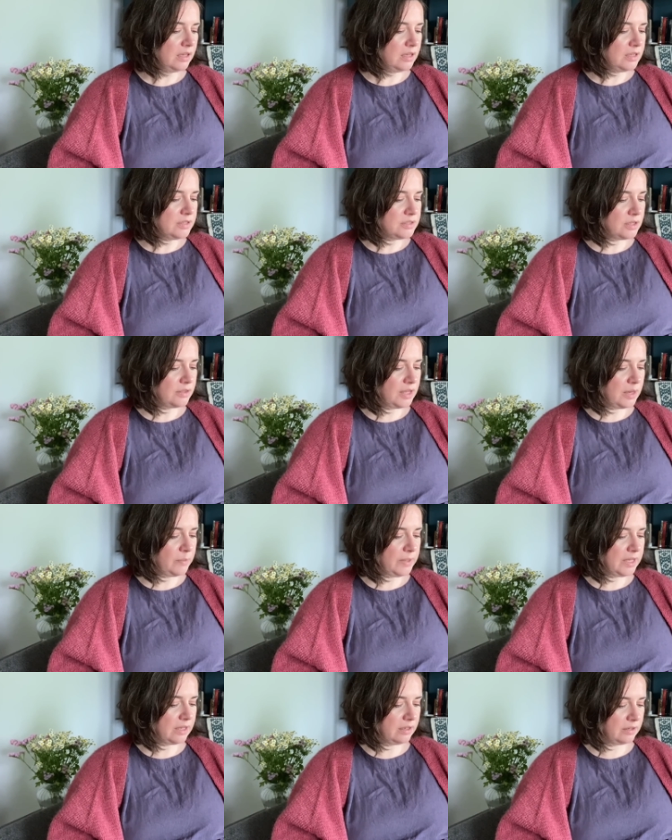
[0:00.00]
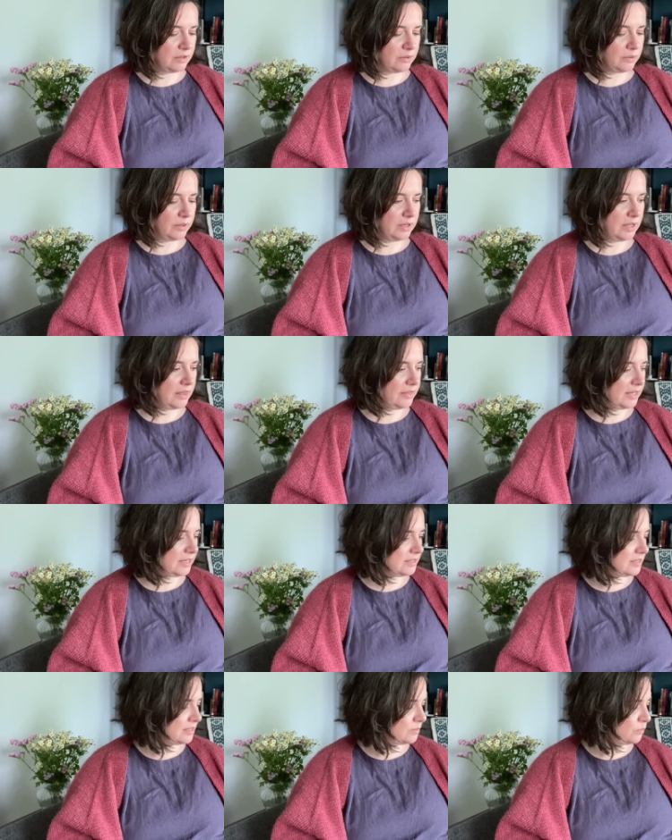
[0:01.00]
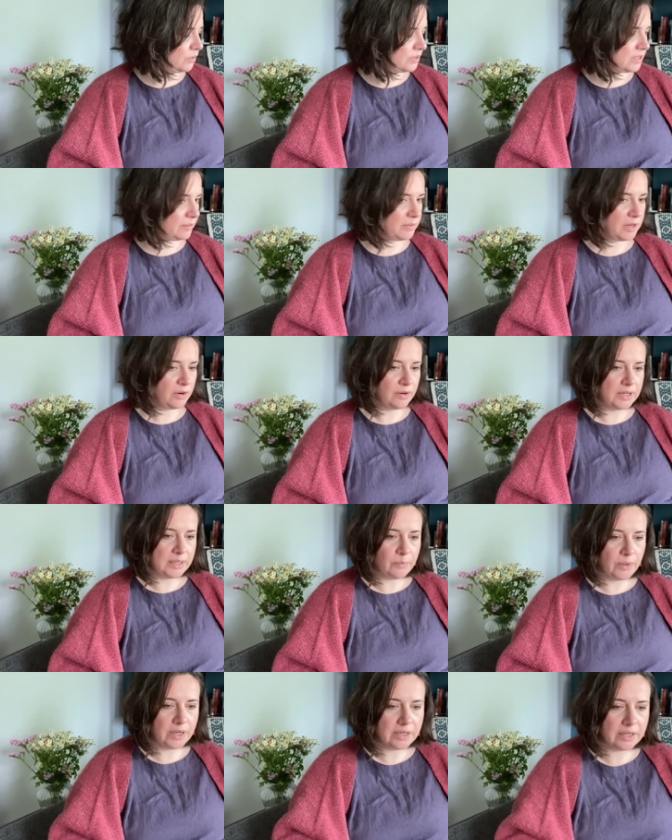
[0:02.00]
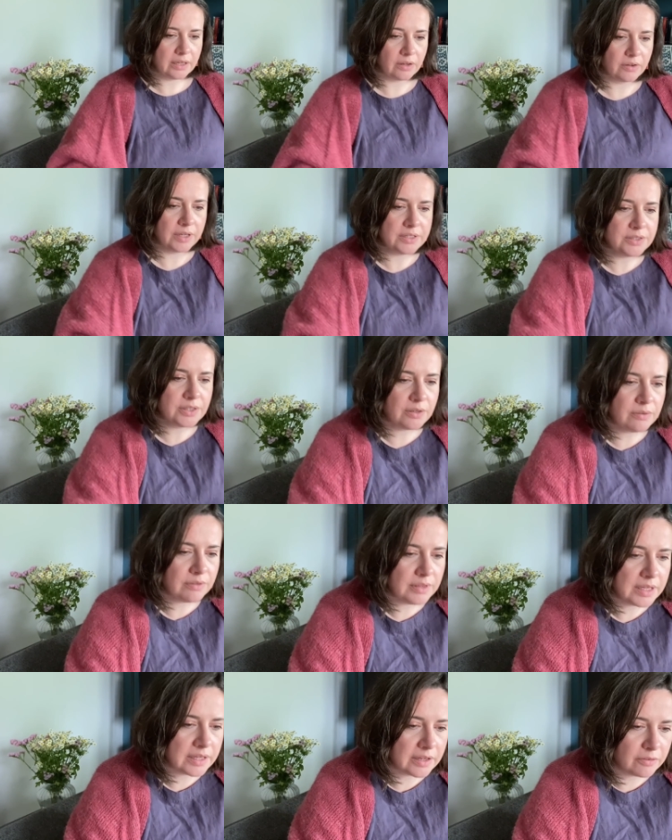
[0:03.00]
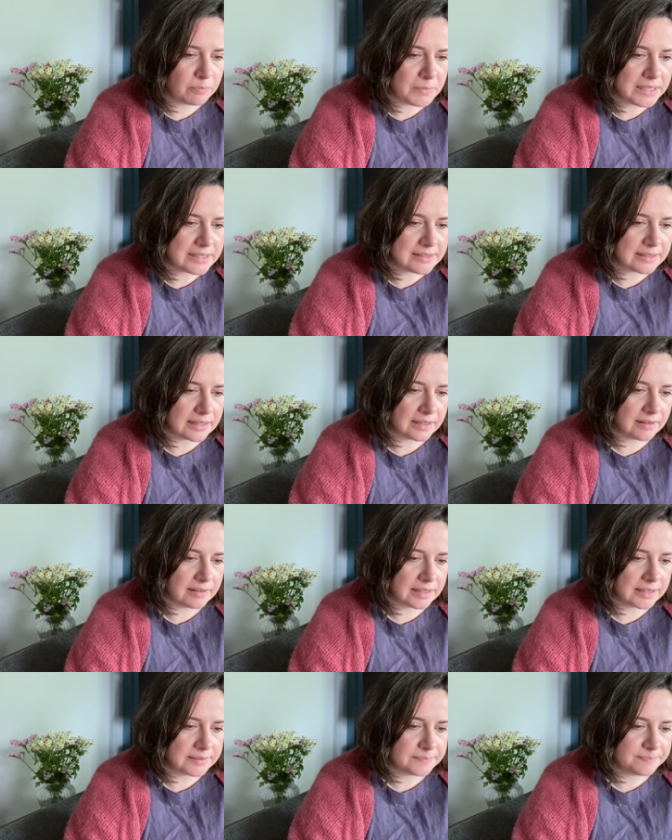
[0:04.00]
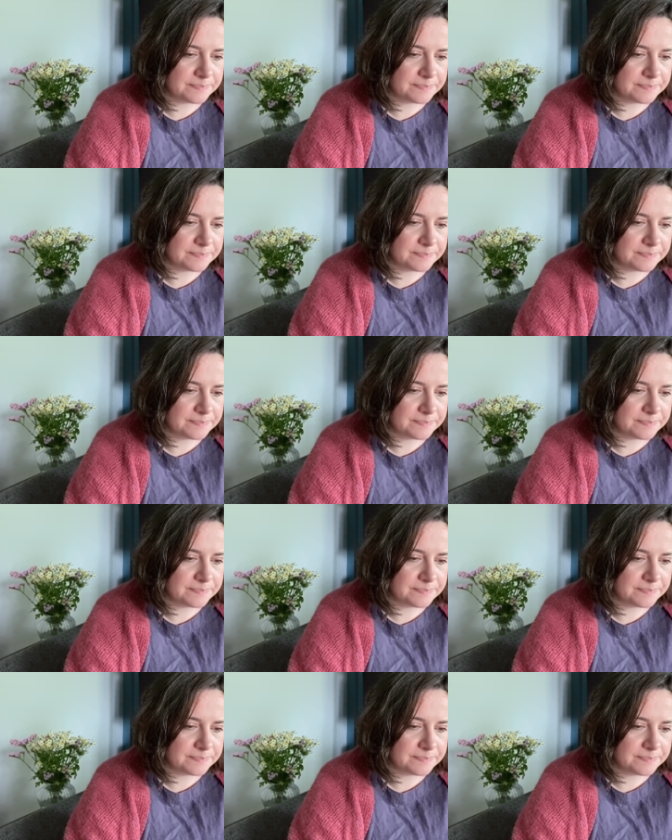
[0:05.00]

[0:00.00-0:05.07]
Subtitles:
So there we go, that is what I'm currently working on. I don't think I've missed anything.